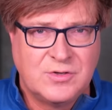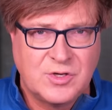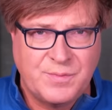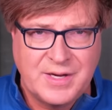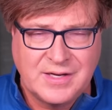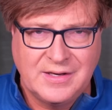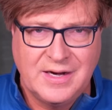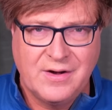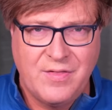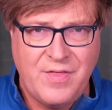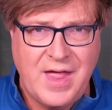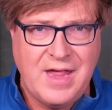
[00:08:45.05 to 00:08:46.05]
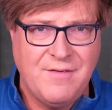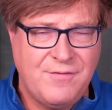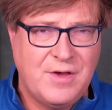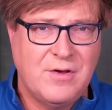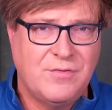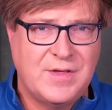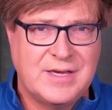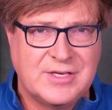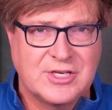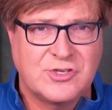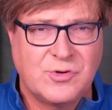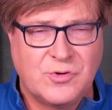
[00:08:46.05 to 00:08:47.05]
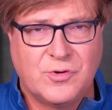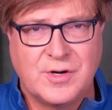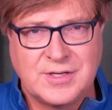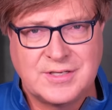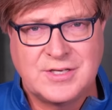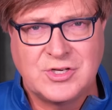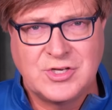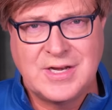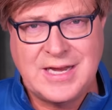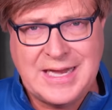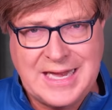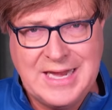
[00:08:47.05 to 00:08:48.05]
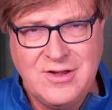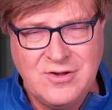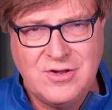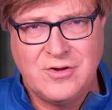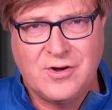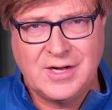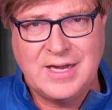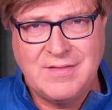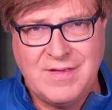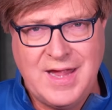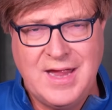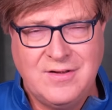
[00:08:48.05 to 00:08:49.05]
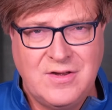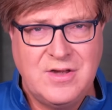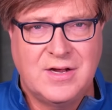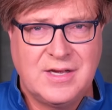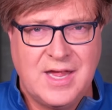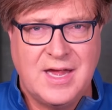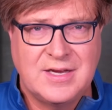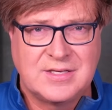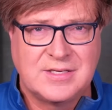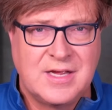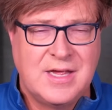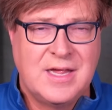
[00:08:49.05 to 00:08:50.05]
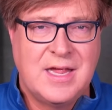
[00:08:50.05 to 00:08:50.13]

to be clear, they viewed the district court decision in New York in the Antonyuk case